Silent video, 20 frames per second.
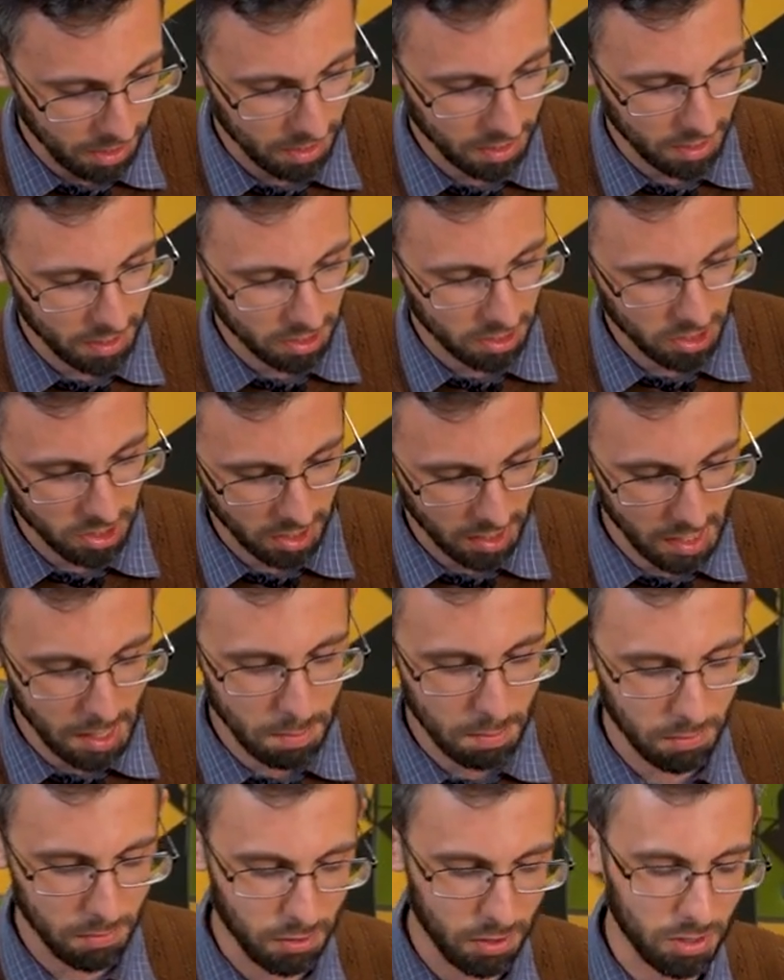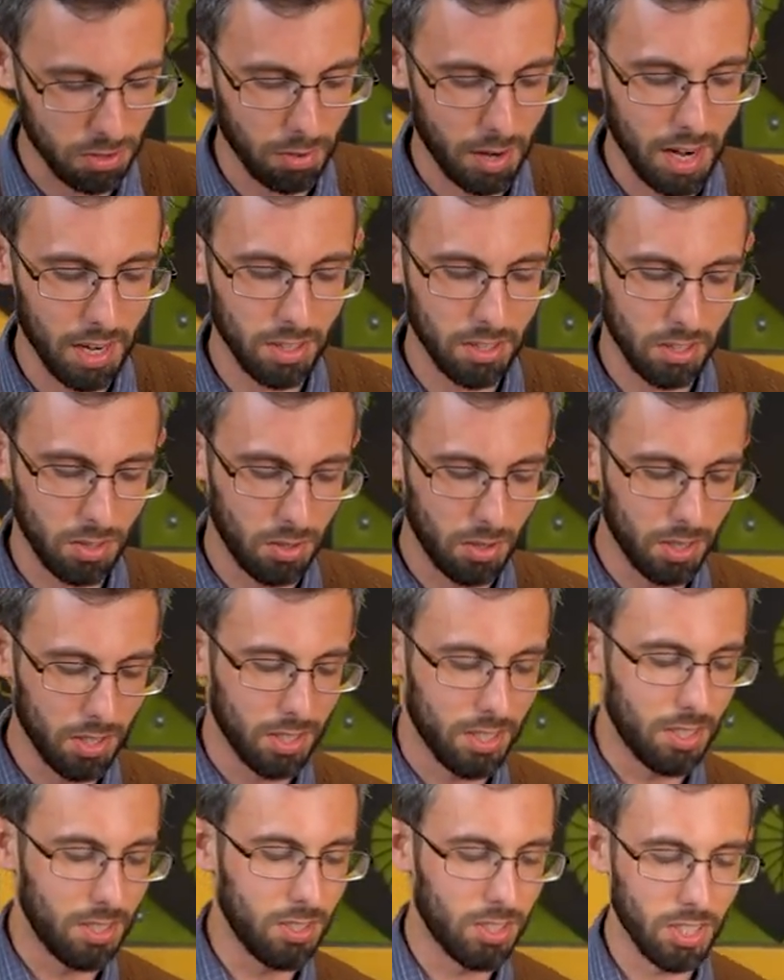a little slim for
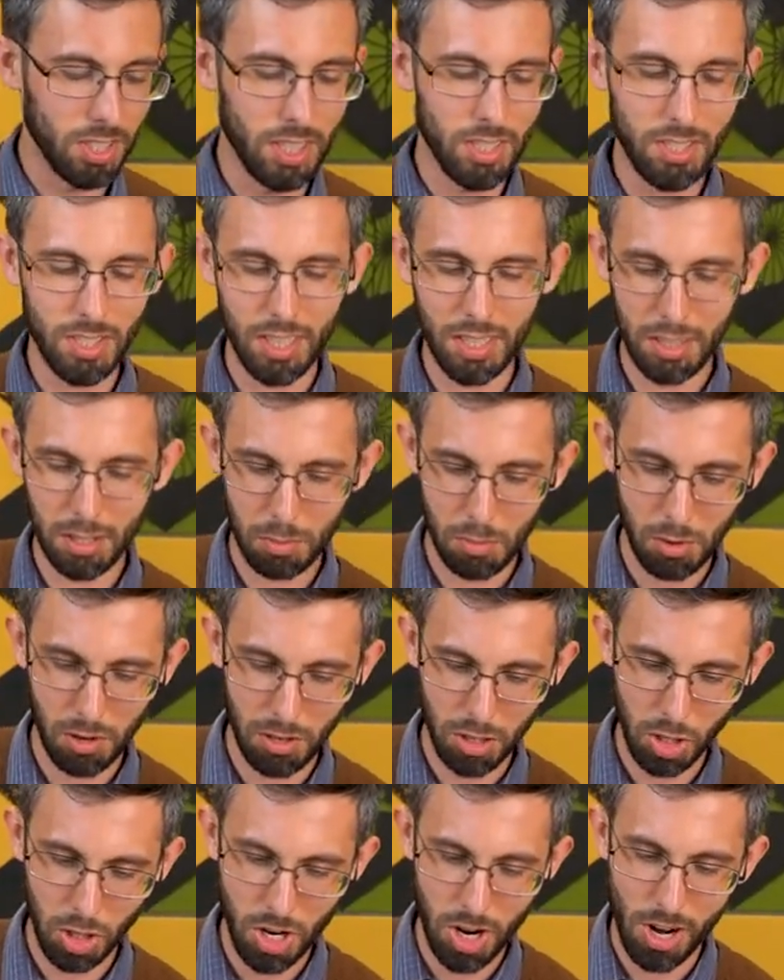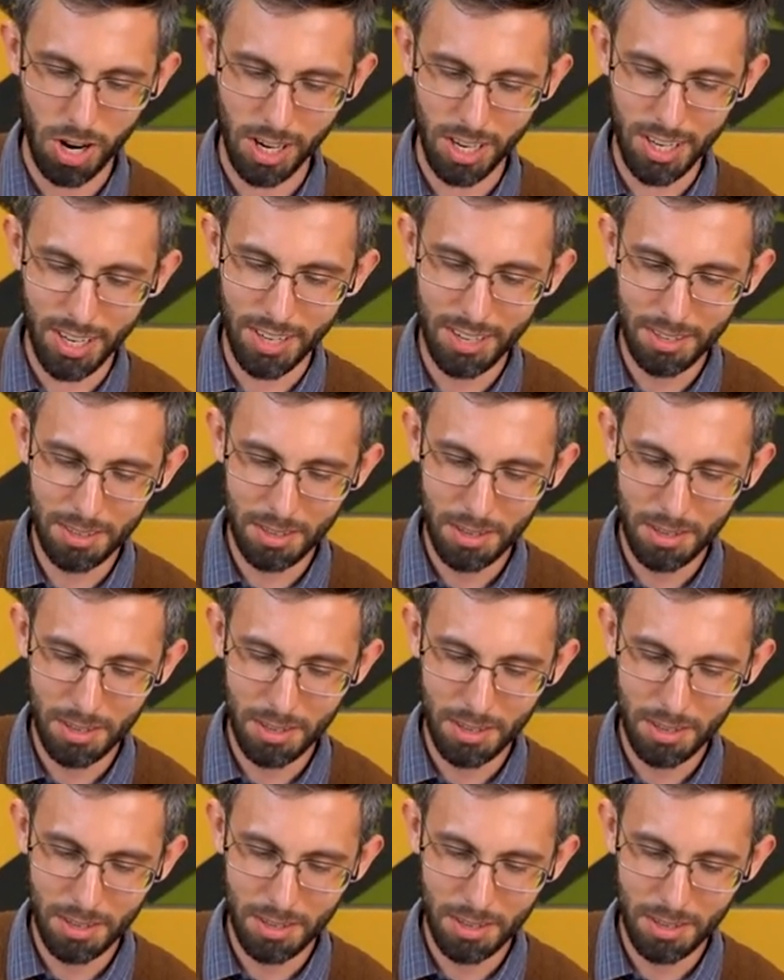Tyrannosaurs. You usually see a little more chunk,